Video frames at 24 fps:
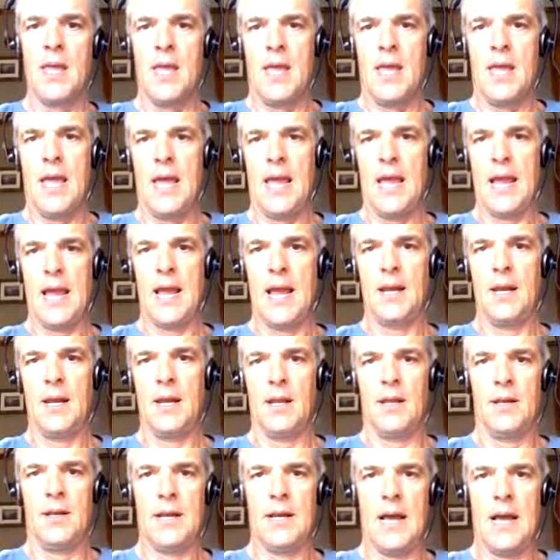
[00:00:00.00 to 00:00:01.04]
And
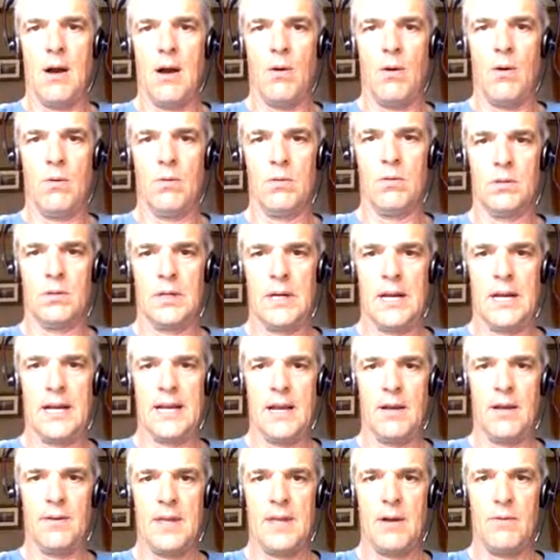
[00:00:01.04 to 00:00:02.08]
now, did I count
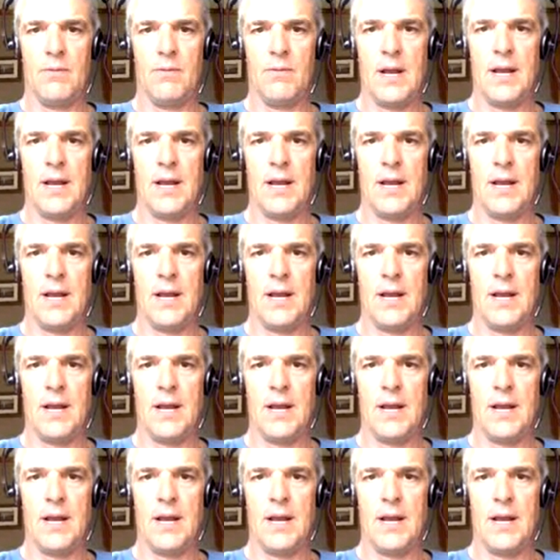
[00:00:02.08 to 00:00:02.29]
that right?